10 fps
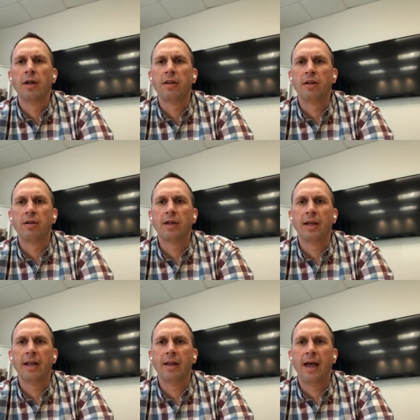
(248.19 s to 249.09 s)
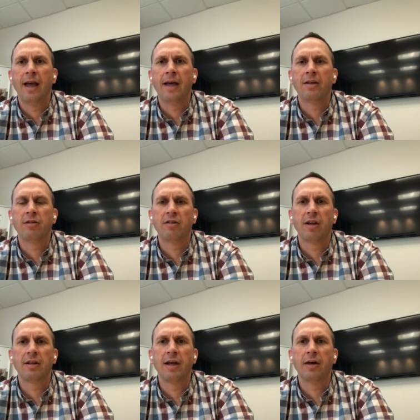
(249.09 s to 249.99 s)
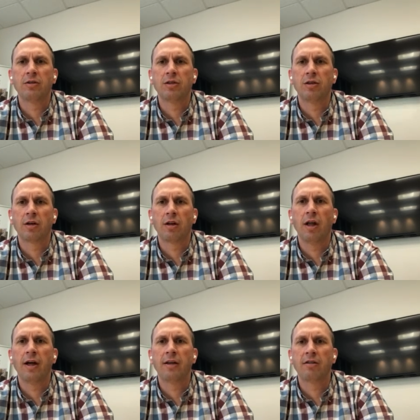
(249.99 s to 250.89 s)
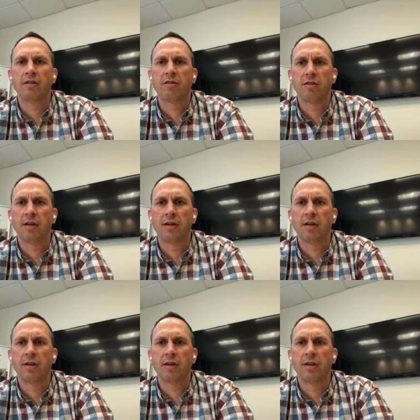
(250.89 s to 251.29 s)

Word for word: that you can hand send out to your clients